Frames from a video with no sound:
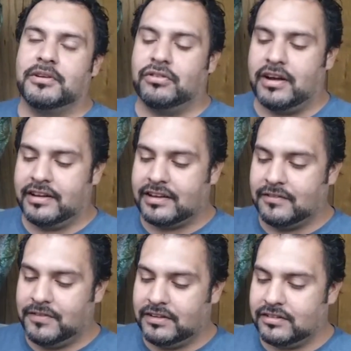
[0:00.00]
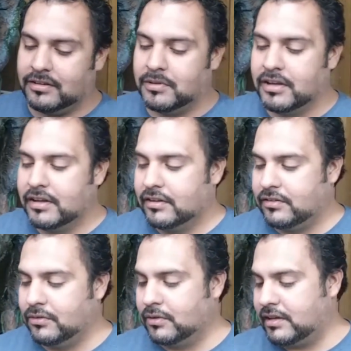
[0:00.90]
him and is trying to convince him
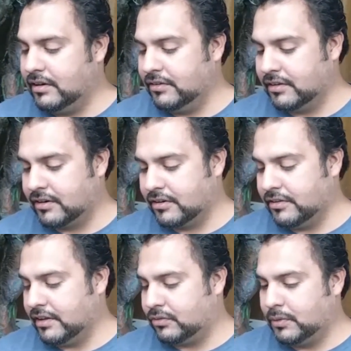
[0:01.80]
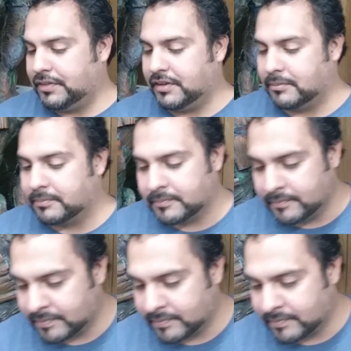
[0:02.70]
to kill the girl that's with him.